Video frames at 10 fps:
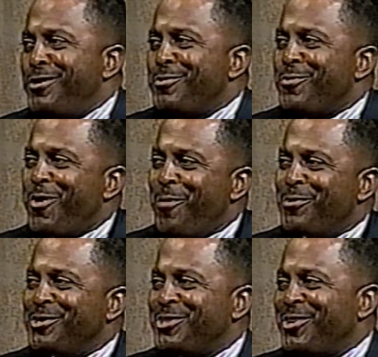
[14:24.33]
you grow up
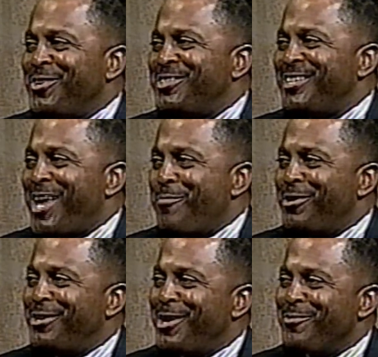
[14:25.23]
in church and that,
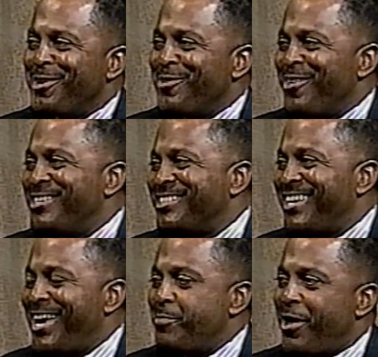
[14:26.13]
but it doesn't really resonate.